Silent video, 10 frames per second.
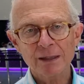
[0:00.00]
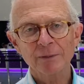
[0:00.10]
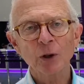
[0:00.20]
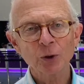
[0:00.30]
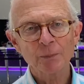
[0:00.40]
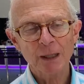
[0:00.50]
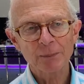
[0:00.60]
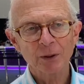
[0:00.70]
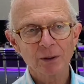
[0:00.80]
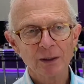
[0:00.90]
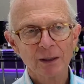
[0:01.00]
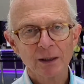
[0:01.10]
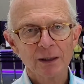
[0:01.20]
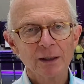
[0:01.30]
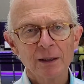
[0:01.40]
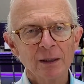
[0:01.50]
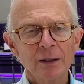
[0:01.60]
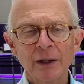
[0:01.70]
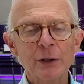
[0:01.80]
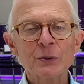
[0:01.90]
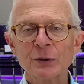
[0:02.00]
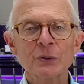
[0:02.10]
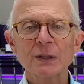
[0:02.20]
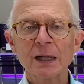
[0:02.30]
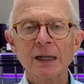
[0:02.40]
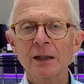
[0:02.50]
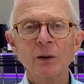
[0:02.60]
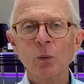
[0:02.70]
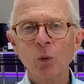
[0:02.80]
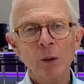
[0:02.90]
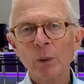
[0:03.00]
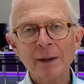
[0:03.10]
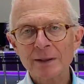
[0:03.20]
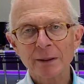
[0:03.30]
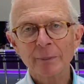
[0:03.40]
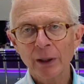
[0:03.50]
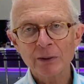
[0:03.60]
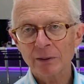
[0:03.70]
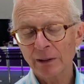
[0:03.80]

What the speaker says: of older people, they used to say what worries them most.